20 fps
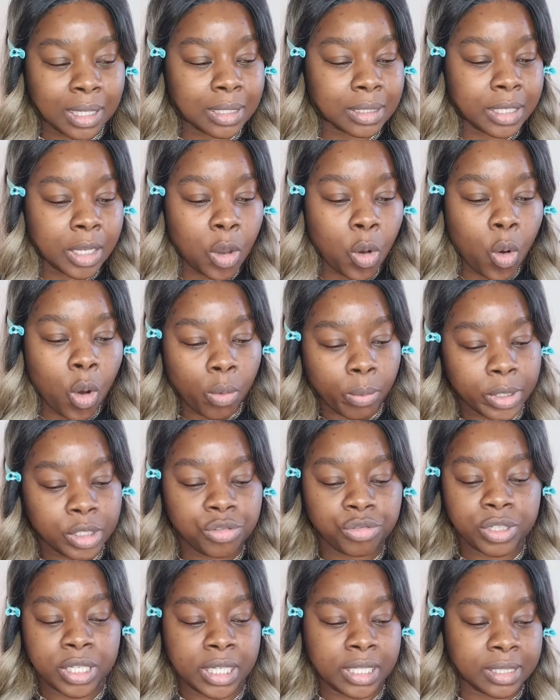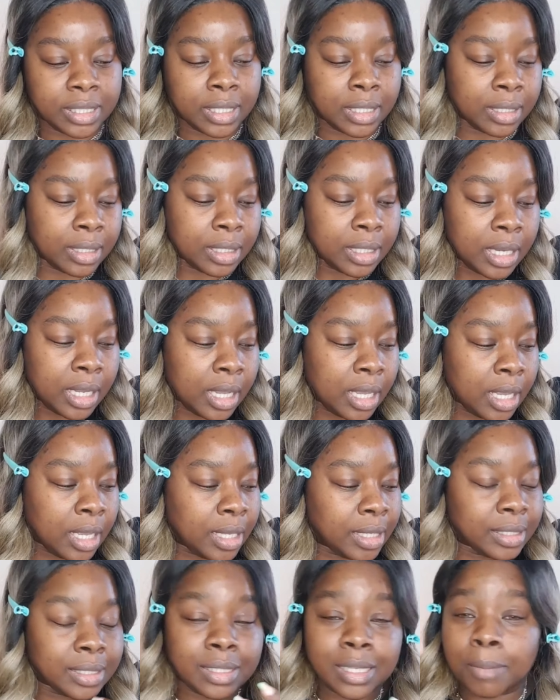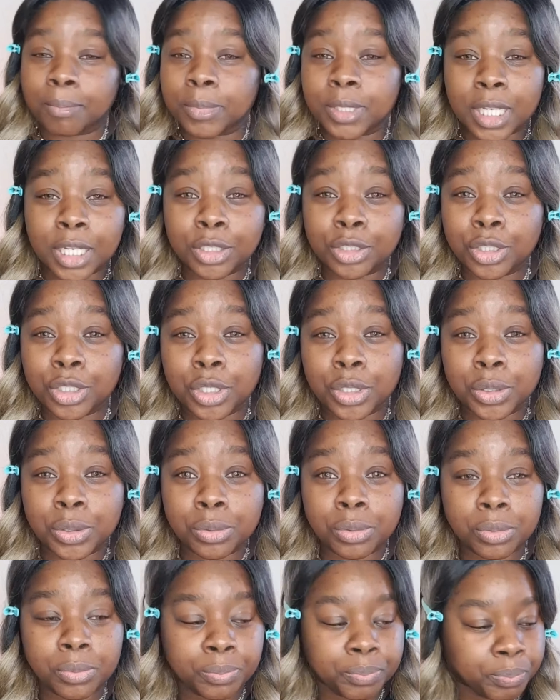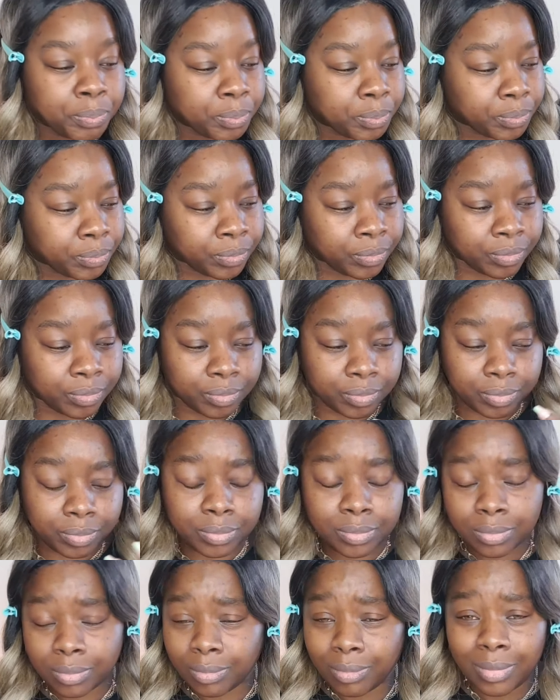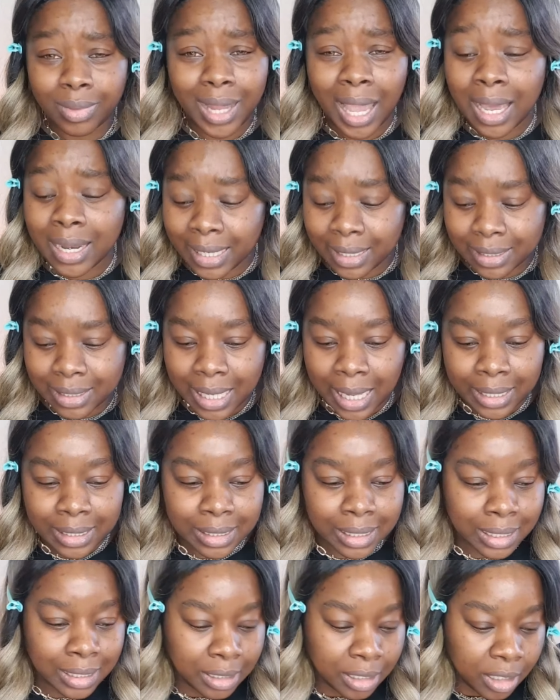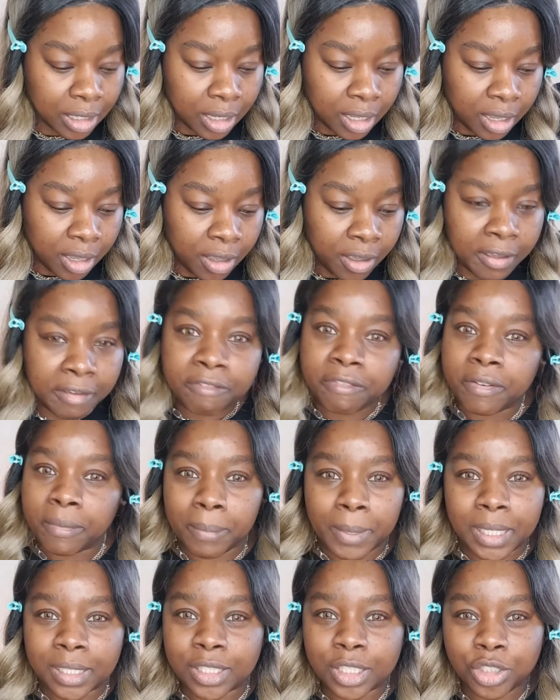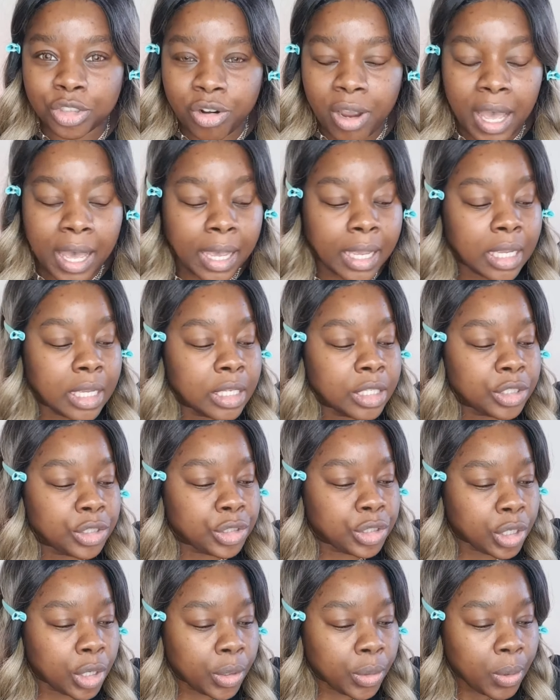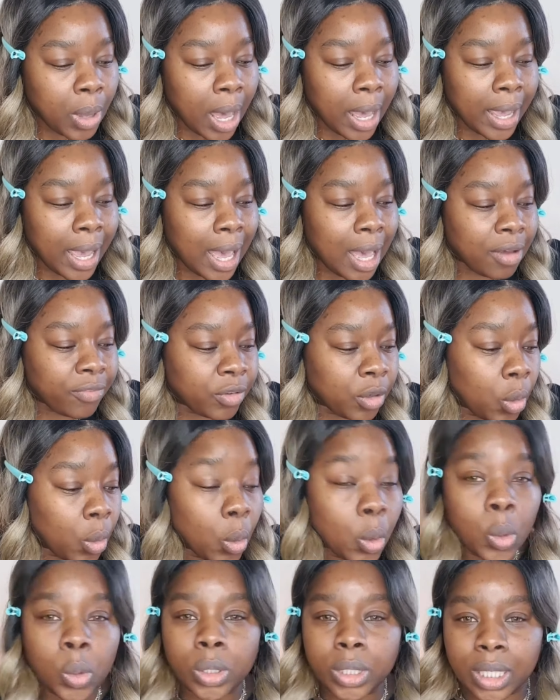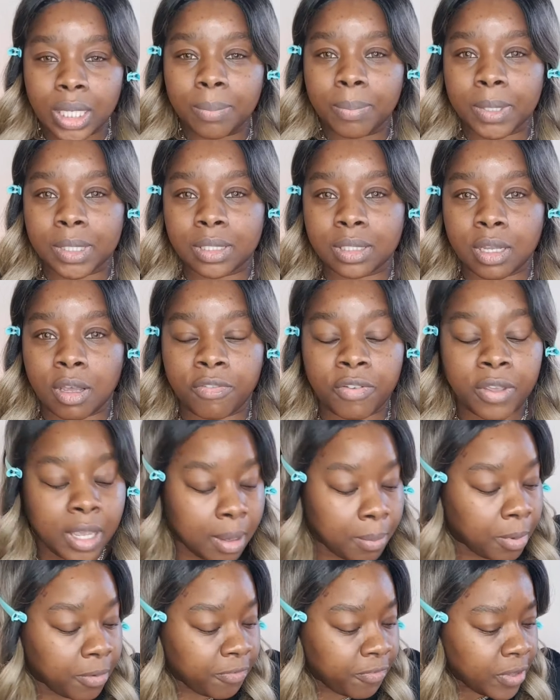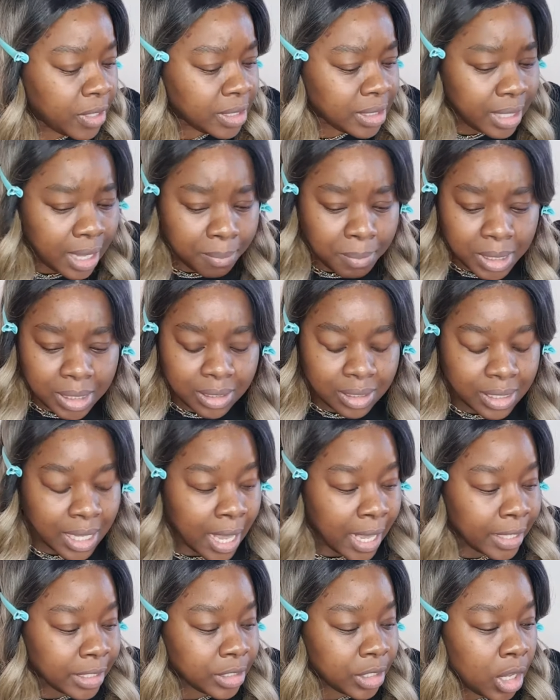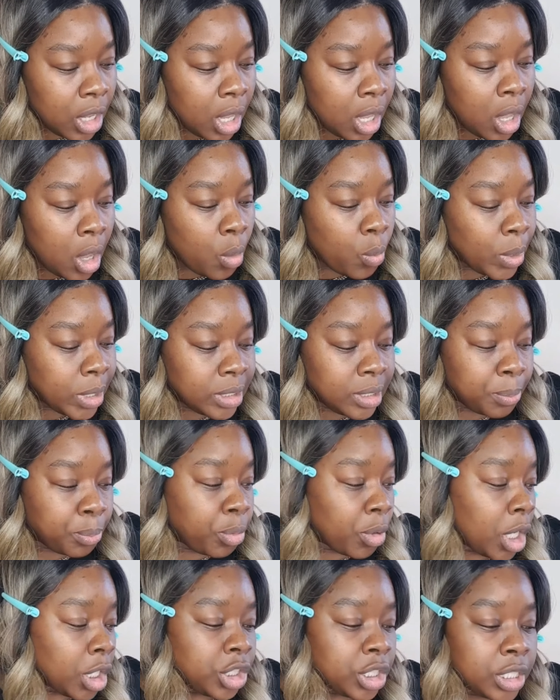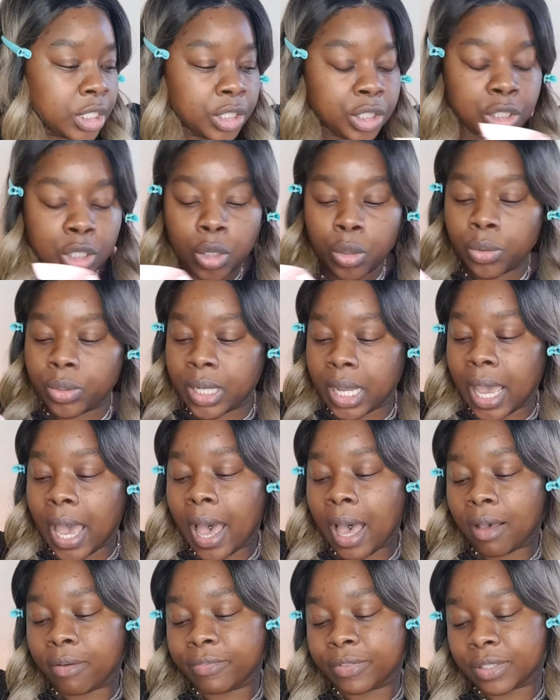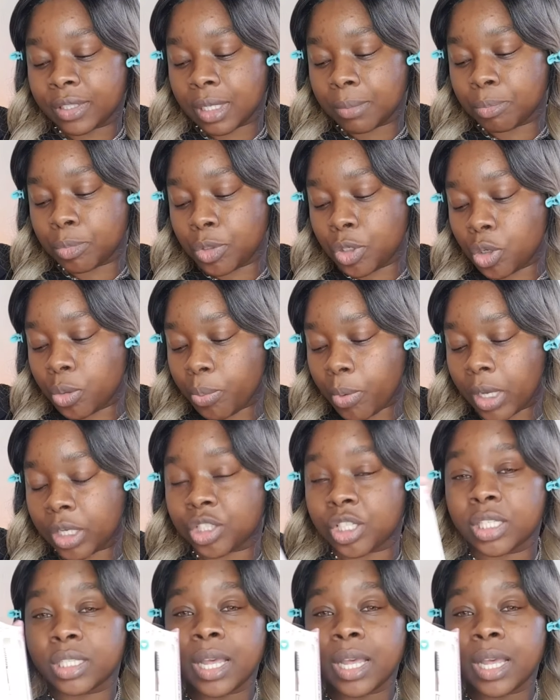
They're always releasing something new and exciting for me to try. So I have a whole heap of stuff here, but first let me start with the brushes. So they have some new brushes.